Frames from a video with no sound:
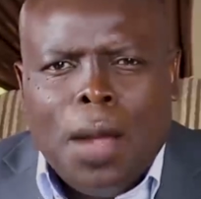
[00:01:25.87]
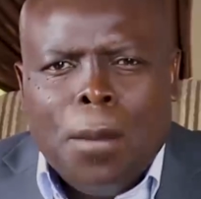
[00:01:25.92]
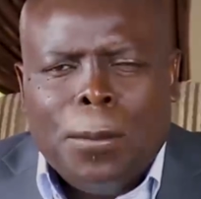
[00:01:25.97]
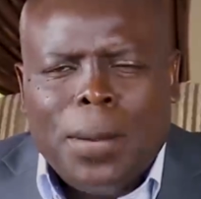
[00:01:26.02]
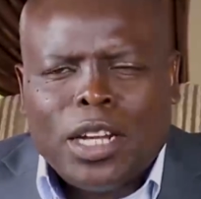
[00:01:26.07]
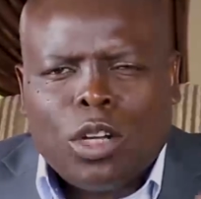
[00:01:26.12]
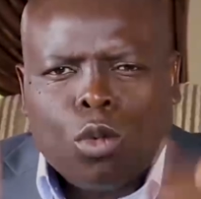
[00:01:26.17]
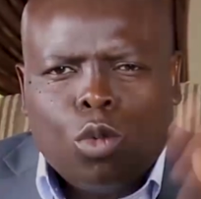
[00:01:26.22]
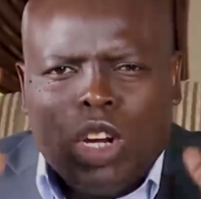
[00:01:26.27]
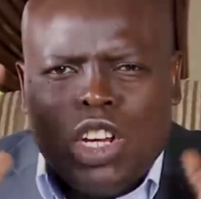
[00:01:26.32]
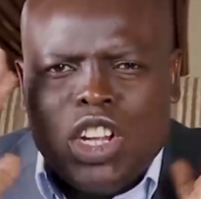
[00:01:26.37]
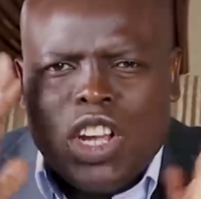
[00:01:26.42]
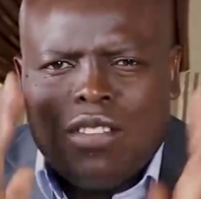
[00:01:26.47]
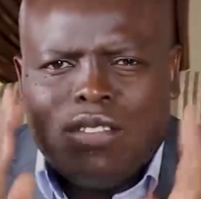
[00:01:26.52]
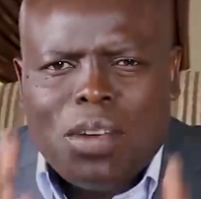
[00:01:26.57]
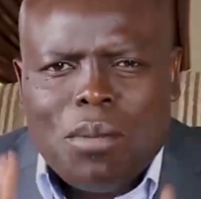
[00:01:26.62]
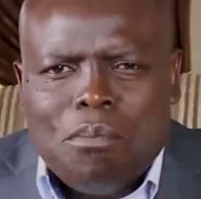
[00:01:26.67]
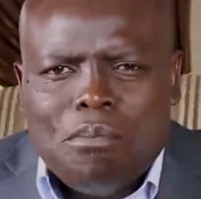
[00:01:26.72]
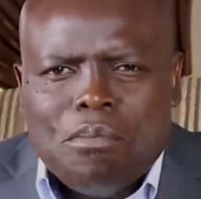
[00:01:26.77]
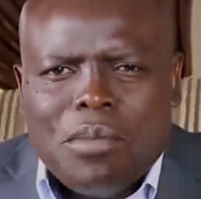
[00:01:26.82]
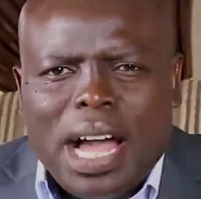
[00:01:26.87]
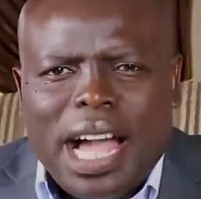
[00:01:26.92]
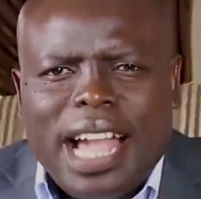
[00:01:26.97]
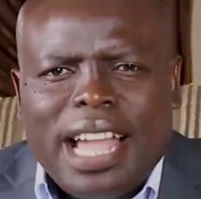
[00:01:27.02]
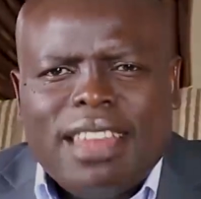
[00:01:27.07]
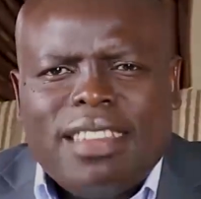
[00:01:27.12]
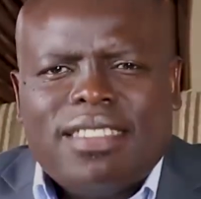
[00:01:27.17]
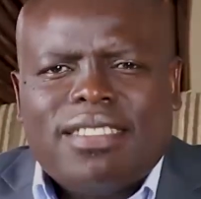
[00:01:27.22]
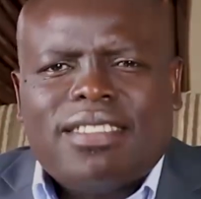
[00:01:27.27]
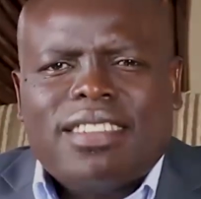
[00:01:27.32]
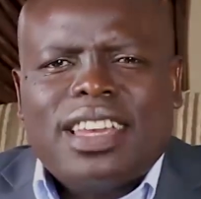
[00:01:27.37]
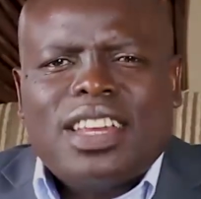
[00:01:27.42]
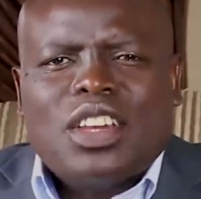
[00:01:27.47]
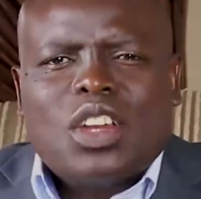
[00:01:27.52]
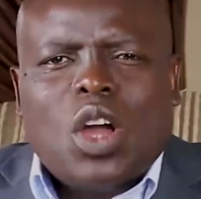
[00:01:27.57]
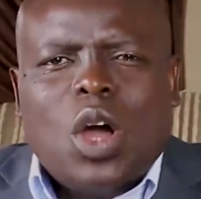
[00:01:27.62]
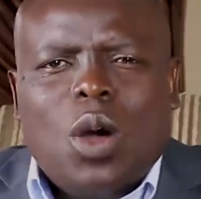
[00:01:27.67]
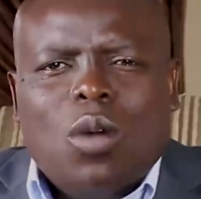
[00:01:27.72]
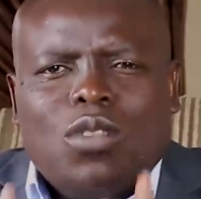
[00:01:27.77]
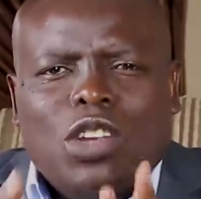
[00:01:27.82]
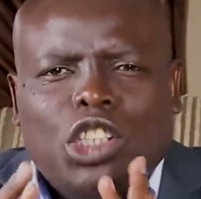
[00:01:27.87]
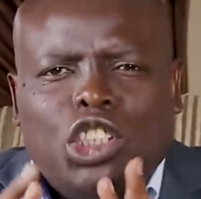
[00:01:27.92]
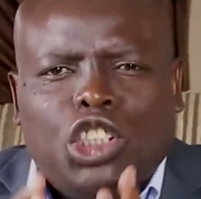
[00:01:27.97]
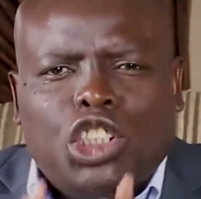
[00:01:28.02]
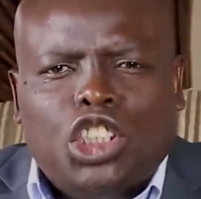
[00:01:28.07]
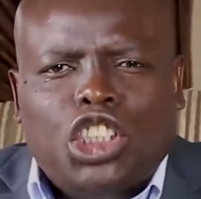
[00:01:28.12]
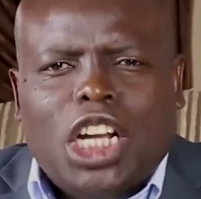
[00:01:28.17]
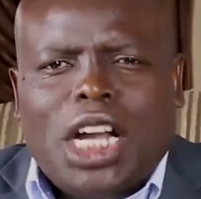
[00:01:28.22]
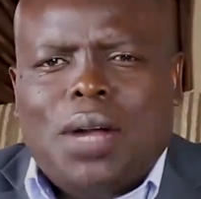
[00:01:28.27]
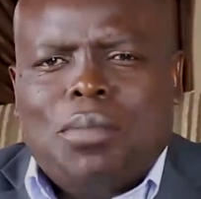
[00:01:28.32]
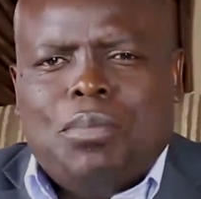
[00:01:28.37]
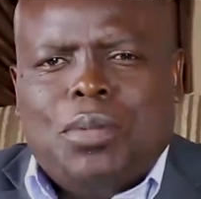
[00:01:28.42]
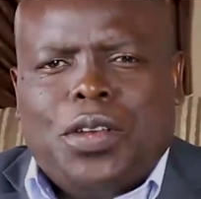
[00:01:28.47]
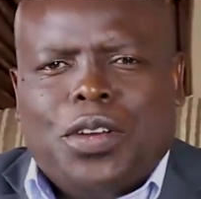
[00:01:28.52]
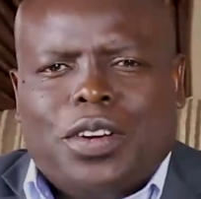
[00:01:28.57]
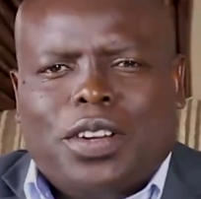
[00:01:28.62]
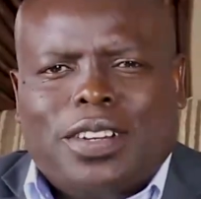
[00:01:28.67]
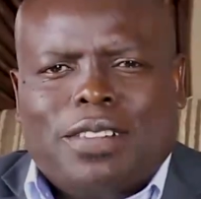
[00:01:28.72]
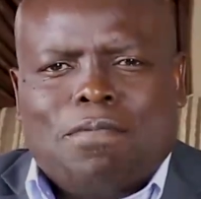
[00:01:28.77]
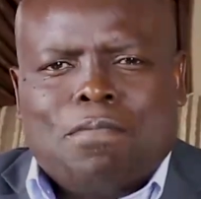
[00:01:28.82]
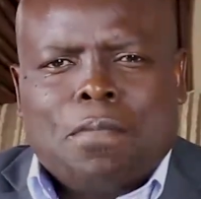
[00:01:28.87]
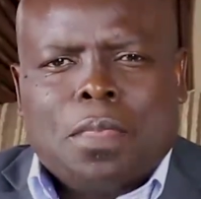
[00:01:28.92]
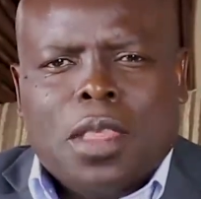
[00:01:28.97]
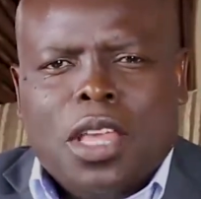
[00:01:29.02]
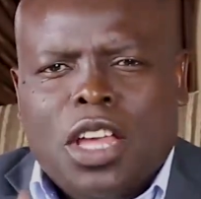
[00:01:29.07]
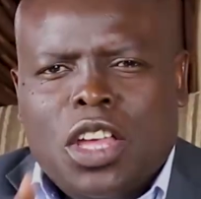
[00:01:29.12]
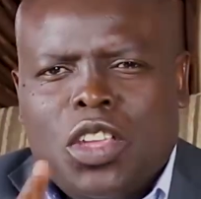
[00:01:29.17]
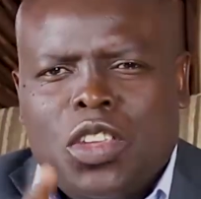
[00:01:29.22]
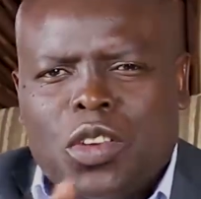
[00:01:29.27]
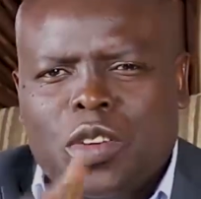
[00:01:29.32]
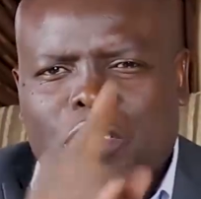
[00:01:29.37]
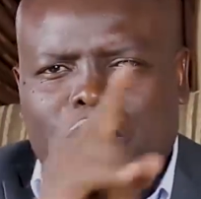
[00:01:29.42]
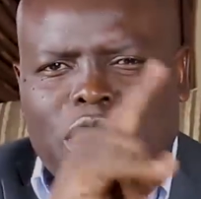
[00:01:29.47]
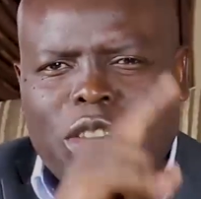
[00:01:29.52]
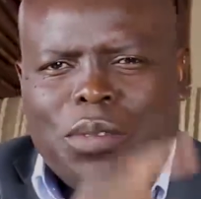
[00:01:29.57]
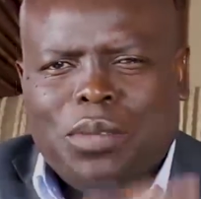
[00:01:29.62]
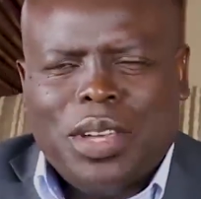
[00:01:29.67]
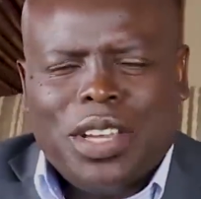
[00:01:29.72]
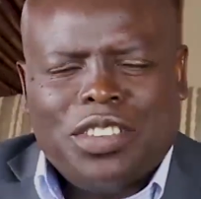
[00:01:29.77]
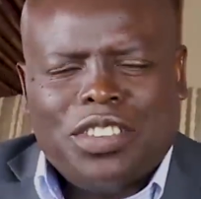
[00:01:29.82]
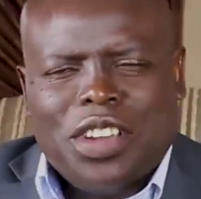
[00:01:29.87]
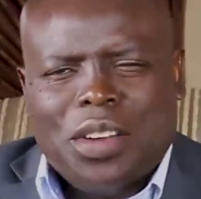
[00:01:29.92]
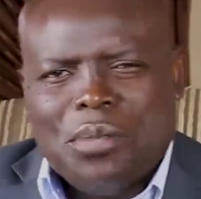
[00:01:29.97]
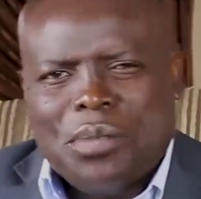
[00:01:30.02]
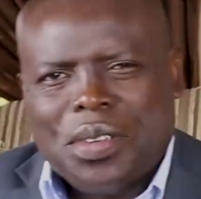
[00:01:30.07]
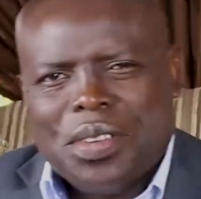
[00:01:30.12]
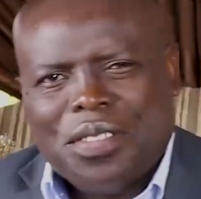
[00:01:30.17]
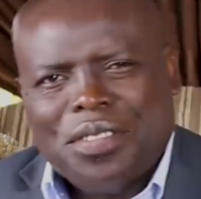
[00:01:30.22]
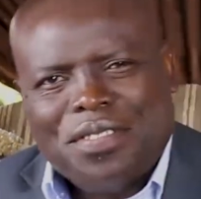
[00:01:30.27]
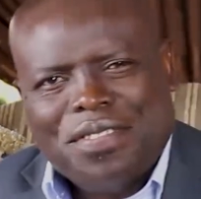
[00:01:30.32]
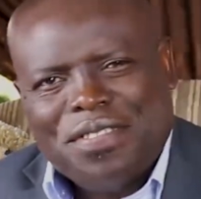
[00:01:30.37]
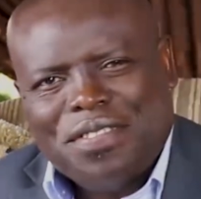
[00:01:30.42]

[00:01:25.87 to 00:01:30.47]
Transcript: But when you have a mindset of a champion, you shall be a champion.